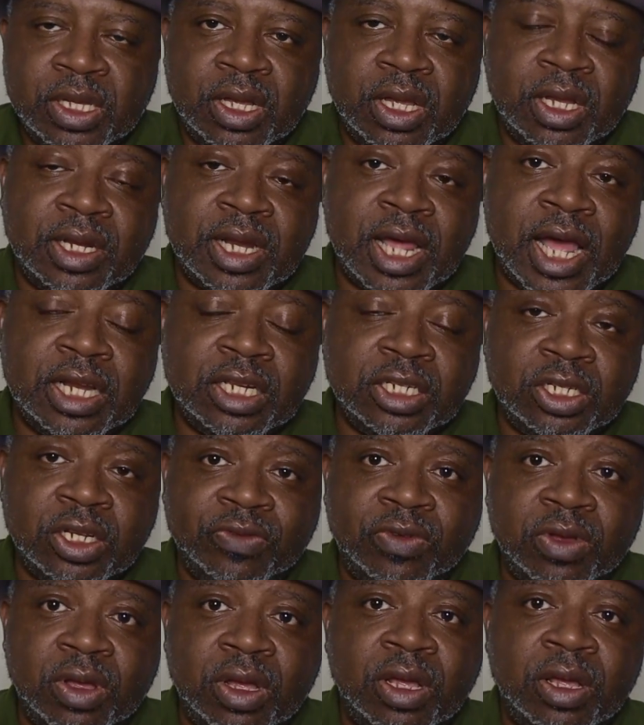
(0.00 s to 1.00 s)
knowledge
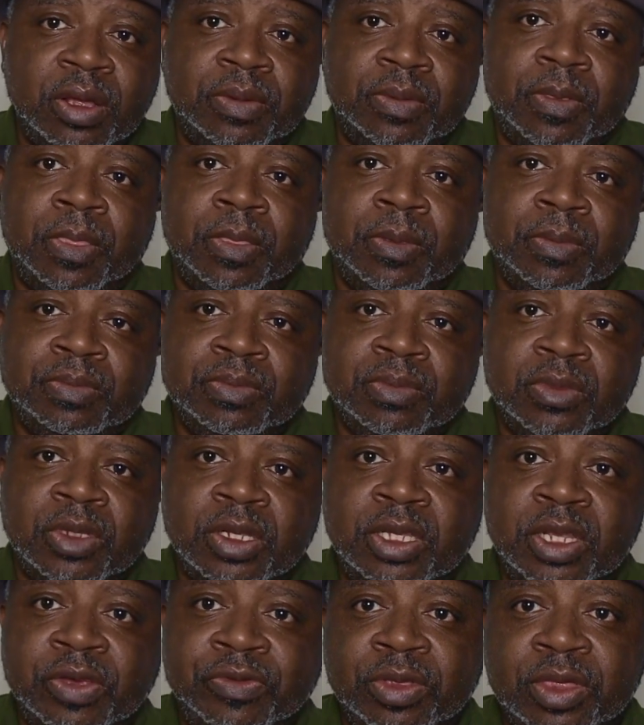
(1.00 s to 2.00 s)
of the
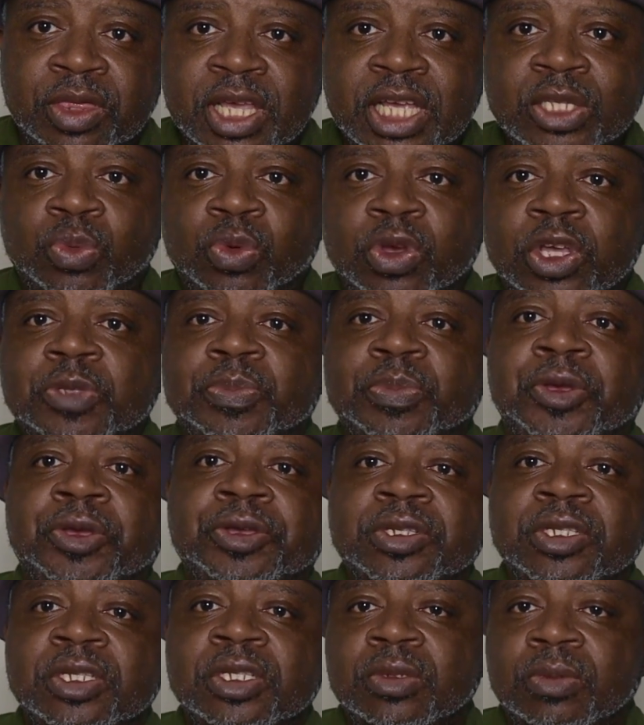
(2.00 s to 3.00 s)
different things we
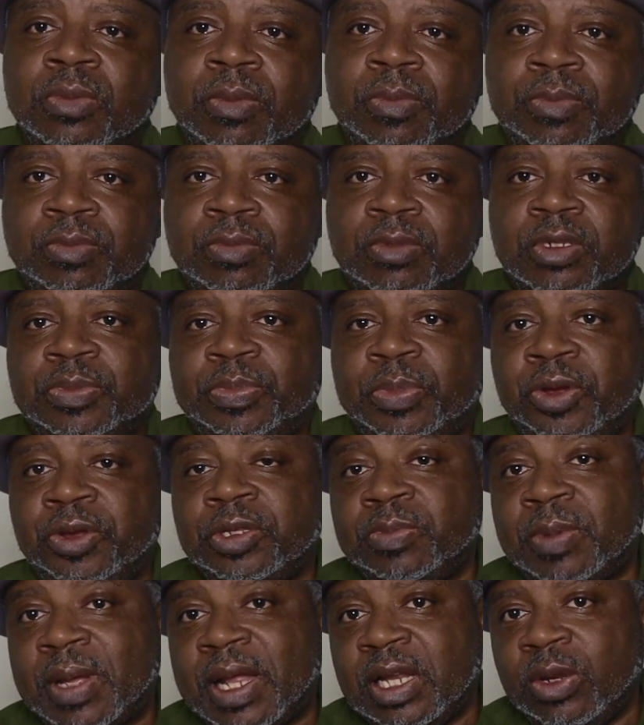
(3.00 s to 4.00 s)
experienced
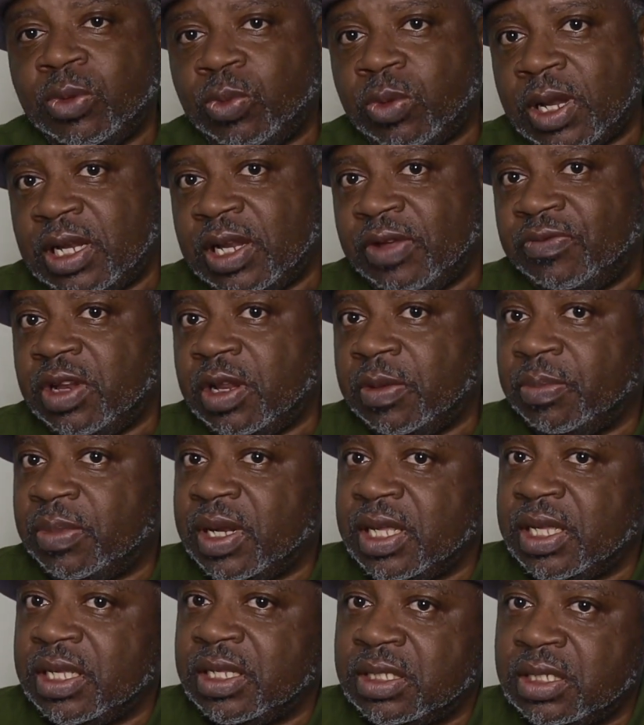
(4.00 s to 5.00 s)
while living in
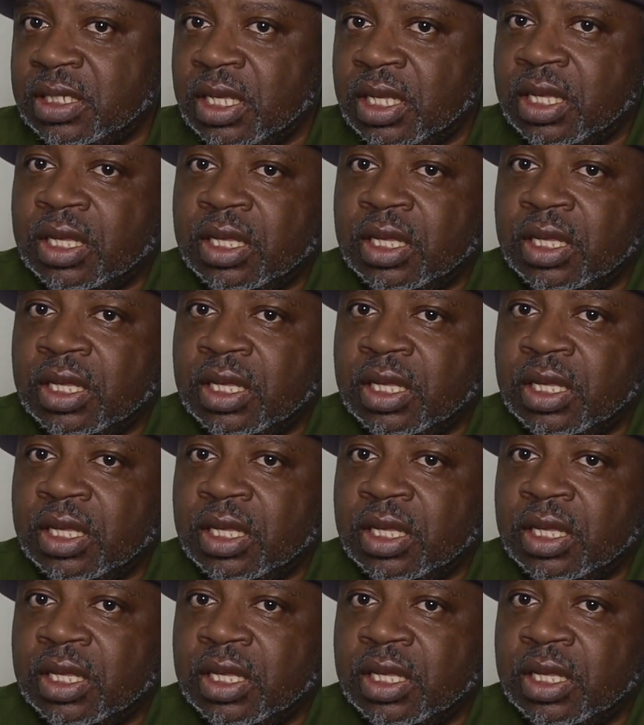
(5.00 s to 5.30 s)
Belize.